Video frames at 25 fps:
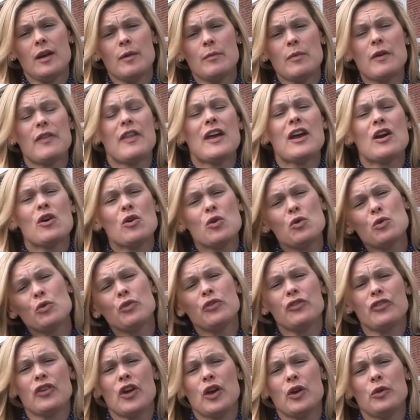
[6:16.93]
but they are
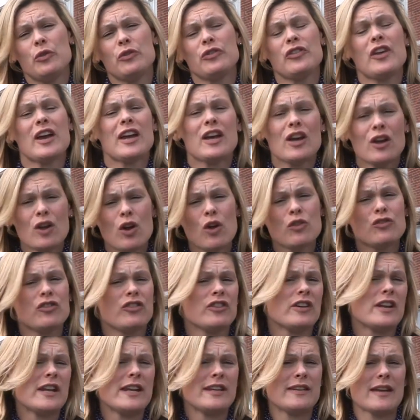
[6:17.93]
also
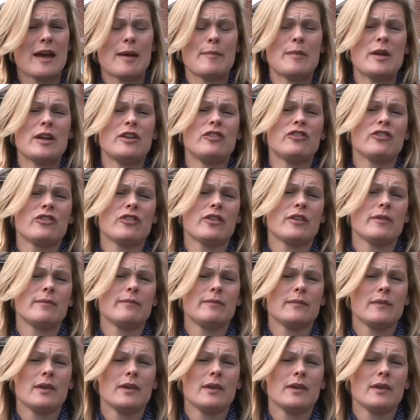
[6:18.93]
psychologically damaged.